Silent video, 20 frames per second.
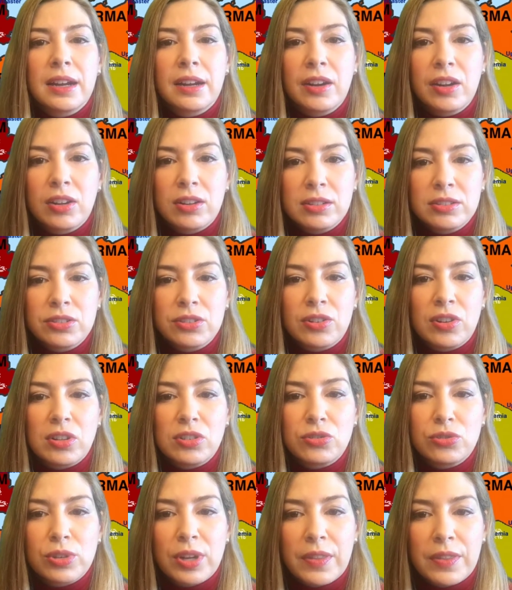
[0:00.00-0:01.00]

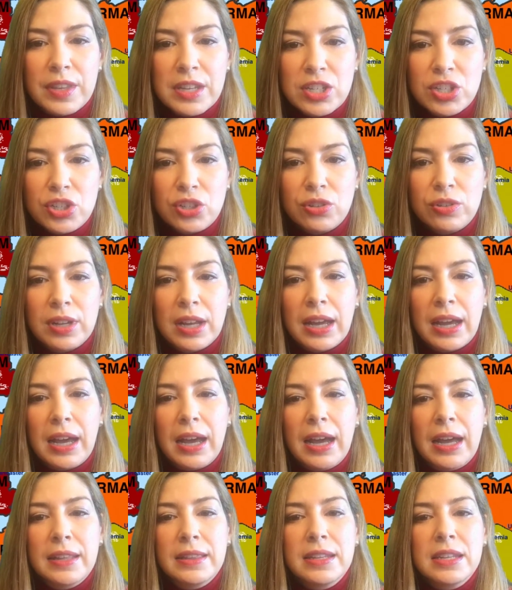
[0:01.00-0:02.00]
agricultural tradition
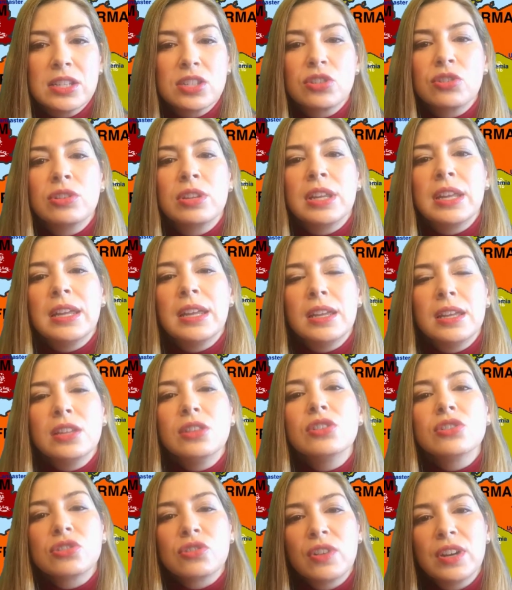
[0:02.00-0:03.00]
and this
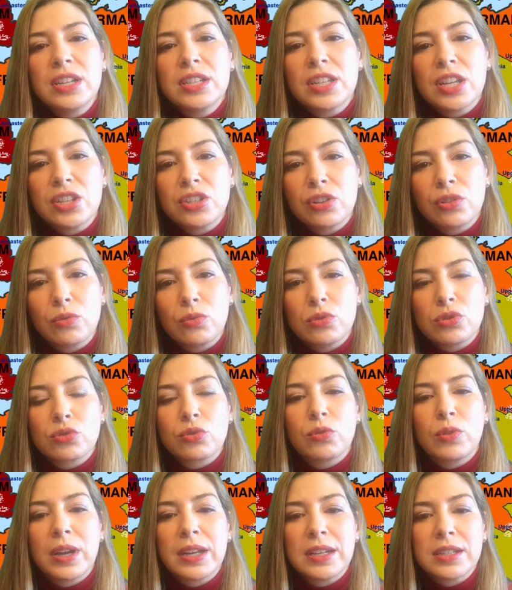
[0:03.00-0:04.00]
industrialization was
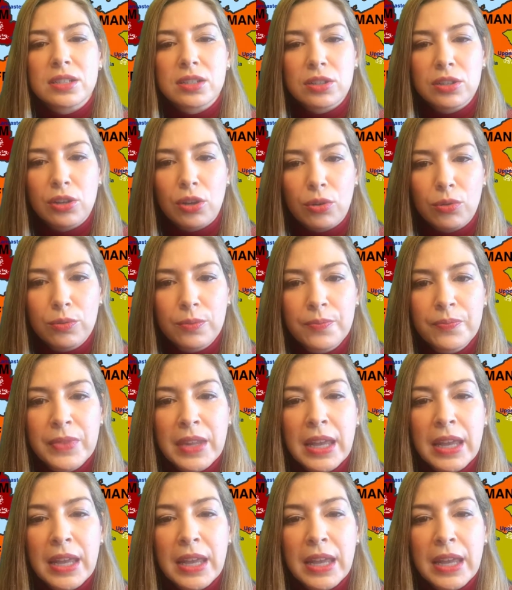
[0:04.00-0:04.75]
quite slow.